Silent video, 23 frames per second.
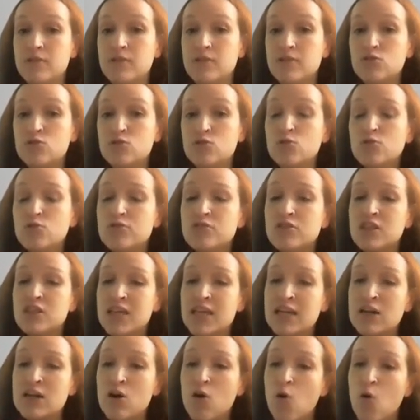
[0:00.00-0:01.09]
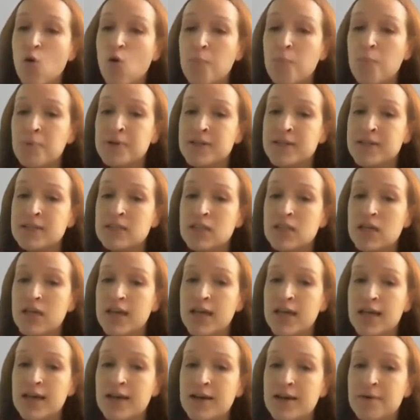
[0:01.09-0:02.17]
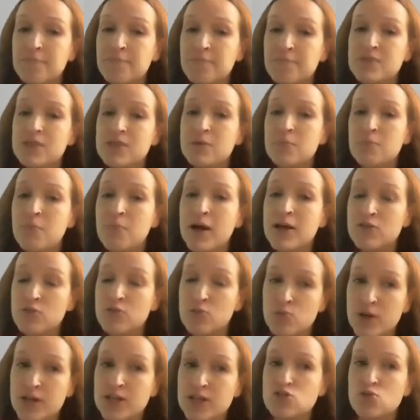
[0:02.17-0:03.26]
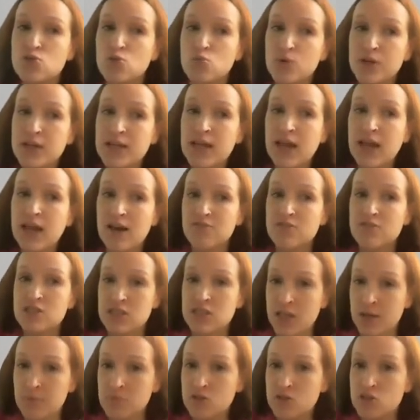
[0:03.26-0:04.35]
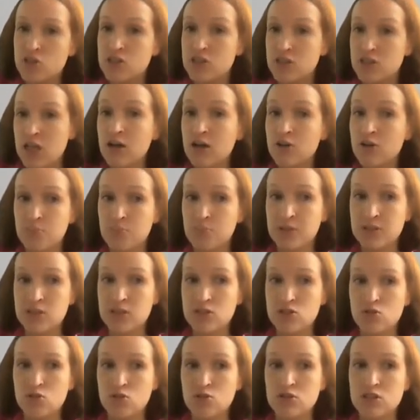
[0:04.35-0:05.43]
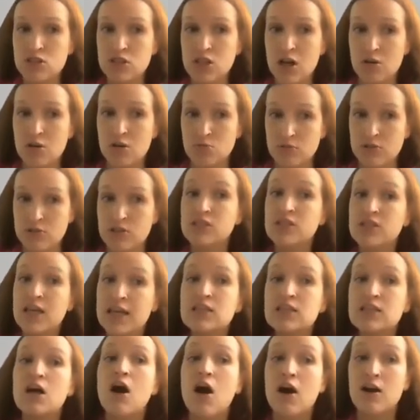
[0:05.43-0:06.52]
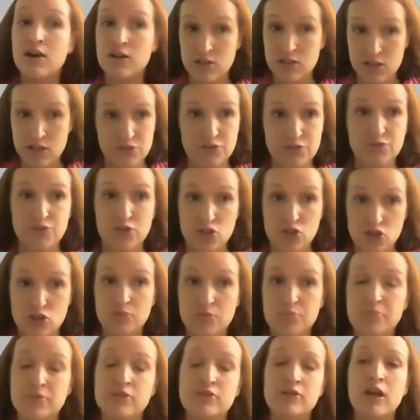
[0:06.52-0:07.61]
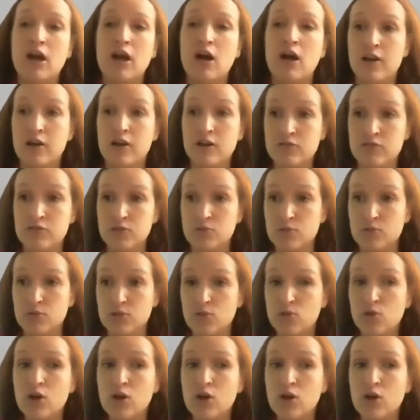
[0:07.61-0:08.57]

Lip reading: Do you think opening, by the way, so we have established this argument as not sound. The data aren't sufficient, Maria, I agree with you.